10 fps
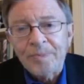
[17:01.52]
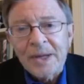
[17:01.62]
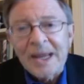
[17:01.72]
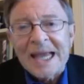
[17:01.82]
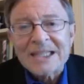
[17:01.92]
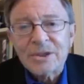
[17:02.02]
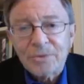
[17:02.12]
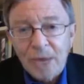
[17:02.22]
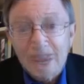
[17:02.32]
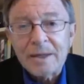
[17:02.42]
has
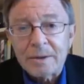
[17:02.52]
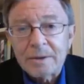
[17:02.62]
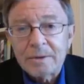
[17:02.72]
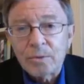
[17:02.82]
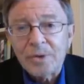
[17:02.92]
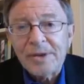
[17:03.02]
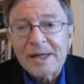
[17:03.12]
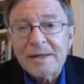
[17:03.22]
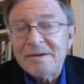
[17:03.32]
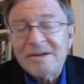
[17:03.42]
threatened
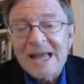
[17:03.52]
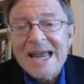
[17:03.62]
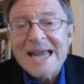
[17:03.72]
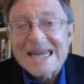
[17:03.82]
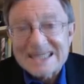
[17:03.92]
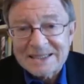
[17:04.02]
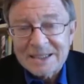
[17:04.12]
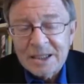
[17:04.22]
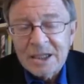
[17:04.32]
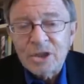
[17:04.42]
within days